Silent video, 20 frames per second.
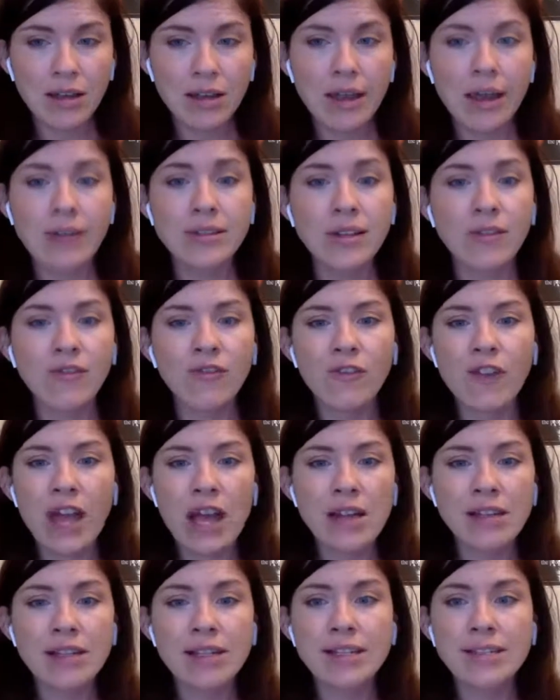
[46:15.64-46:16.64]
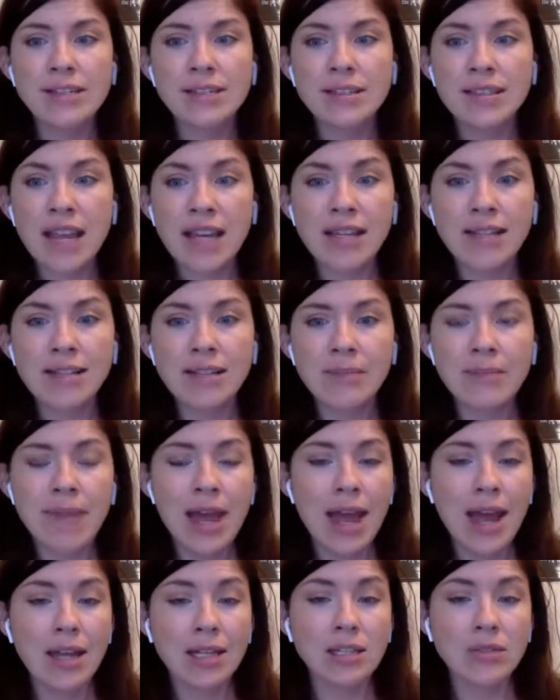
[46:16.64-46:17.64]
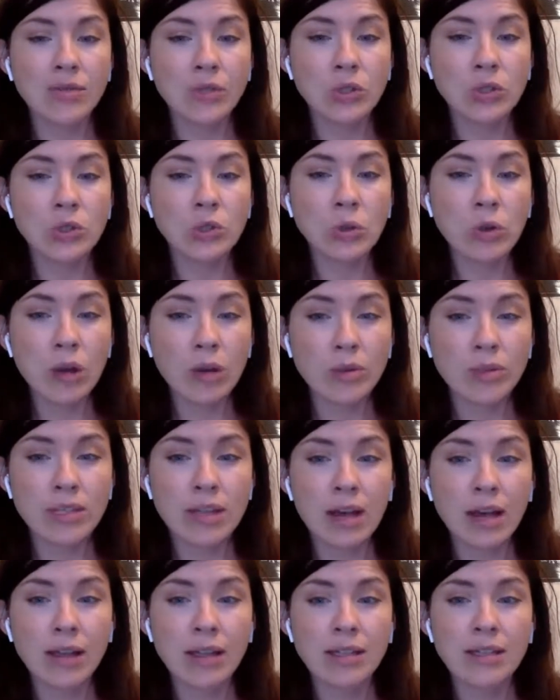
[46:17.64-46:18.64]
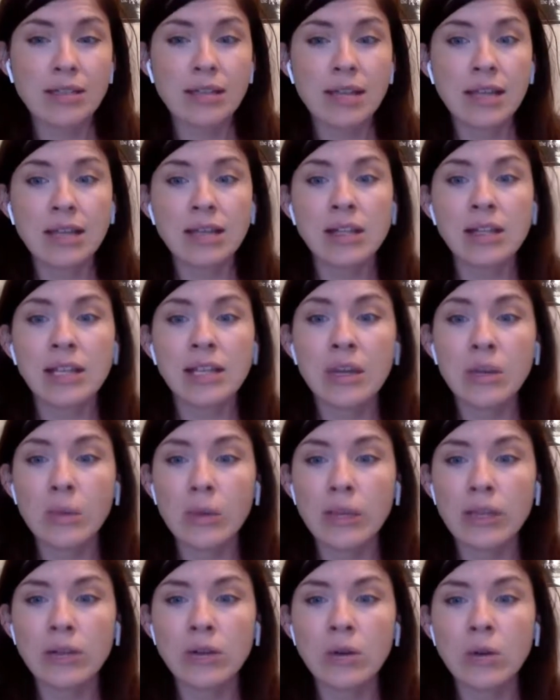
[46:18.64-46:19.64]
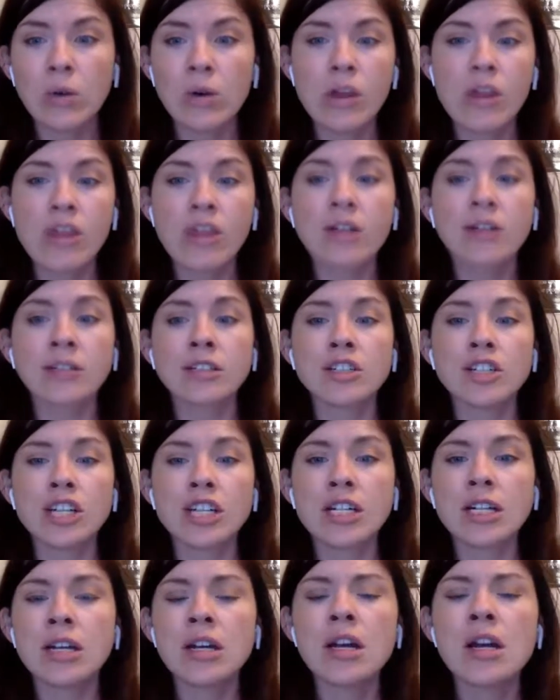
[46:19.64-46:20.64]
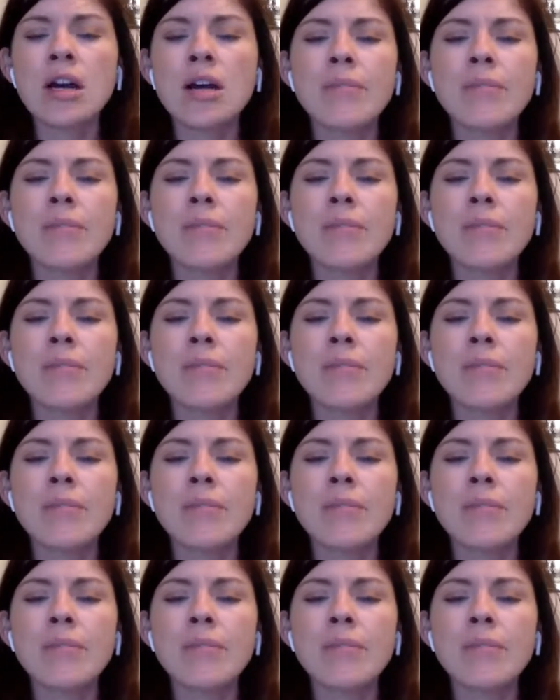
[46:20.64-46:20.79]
There's a fairly steady demand for pseudoscience and colloquial ornithology,